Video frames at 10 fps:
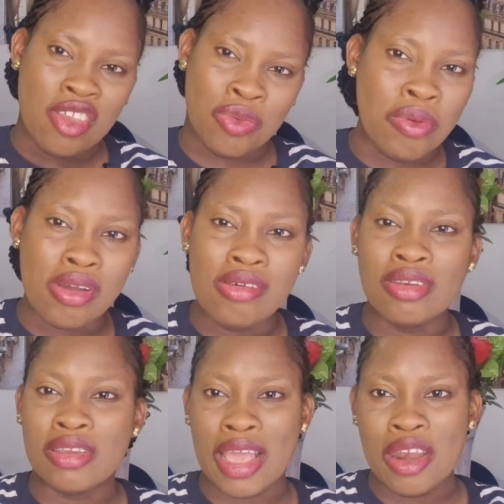
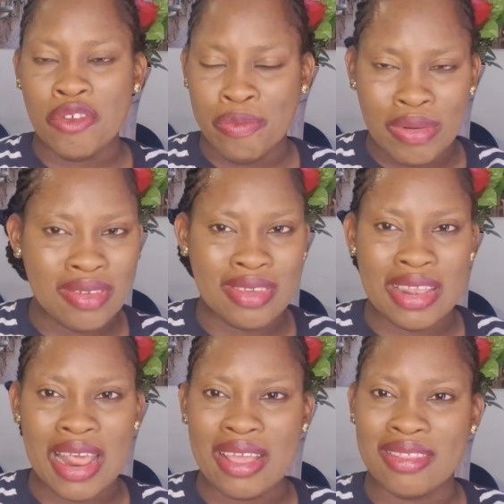spoken kind of
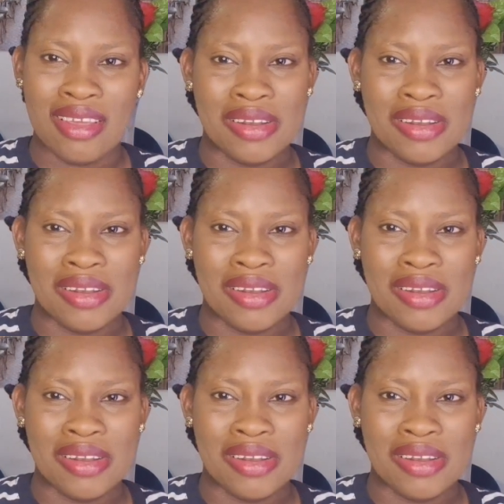person, and